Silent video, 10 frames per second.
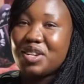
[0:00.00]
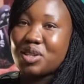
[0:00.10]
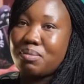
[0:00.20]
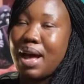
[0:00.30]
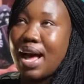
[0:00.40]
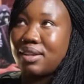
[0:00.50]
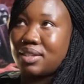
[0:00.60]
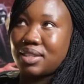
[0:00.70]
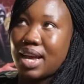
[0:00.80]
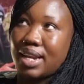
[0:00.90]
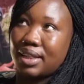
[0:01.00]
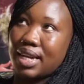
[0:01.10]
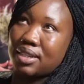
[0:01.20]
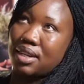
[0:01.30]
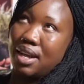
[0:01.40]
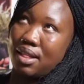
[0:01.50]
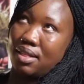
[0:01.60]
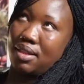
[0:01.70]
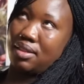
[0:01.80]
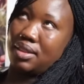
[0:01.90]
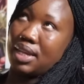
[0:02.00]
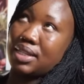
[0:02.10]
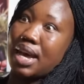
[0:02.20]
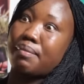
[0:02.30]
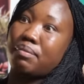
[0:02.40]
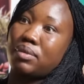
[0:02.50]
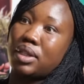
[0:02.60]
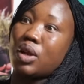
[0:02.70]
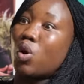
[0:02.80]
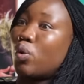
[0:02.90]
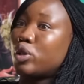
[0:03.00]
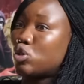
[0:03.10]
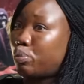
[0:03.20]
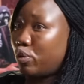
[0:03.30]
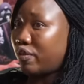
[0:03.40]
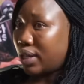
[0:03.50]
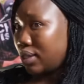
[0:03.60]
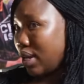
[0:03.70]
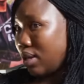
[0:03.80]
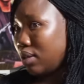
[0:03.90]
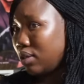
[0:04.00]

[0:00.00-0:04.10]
So my aunt decided that time they're going to Bloemfontein.